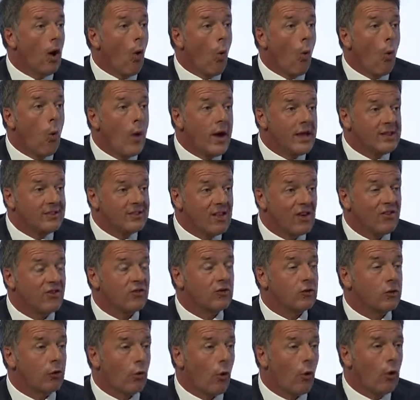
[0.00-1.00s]
We
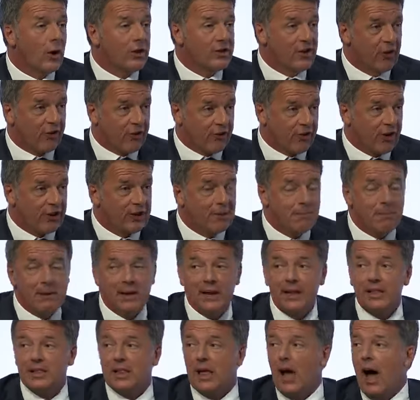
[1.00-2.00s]
destroy the
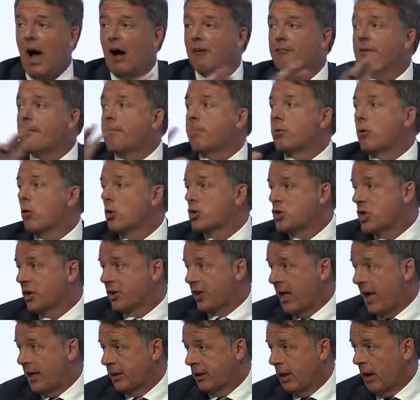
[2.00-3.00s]
credibility of a
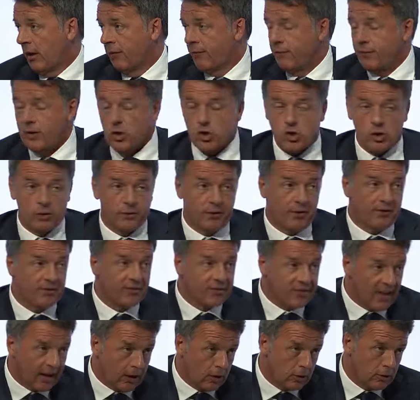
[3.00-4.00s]
project and a vision.
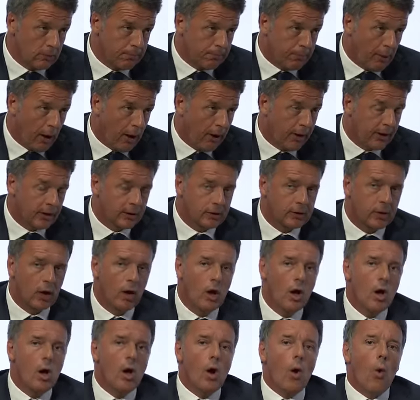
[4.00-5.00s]
Second point,
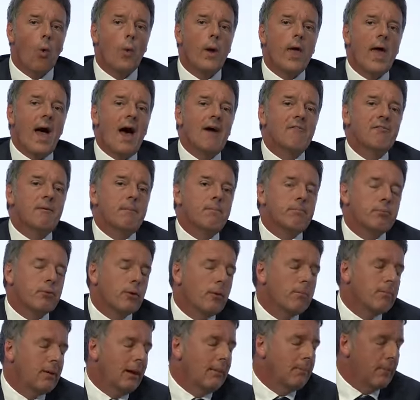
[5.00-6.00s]
we have a
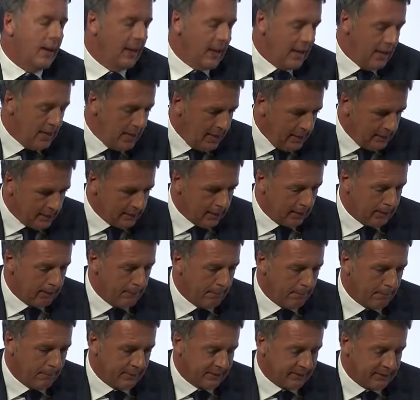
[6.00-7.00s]
problem in
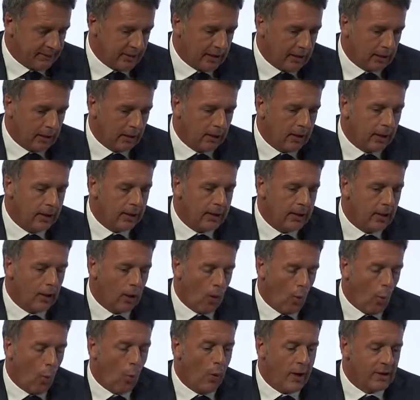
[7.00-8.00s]
Italy,
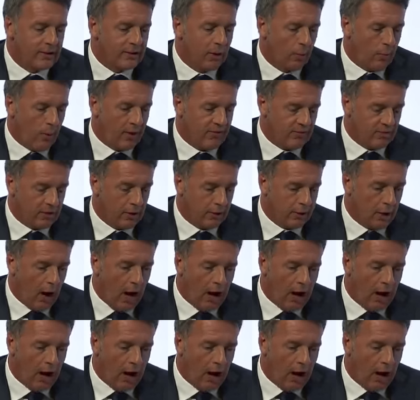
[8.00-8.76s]
particularly with the question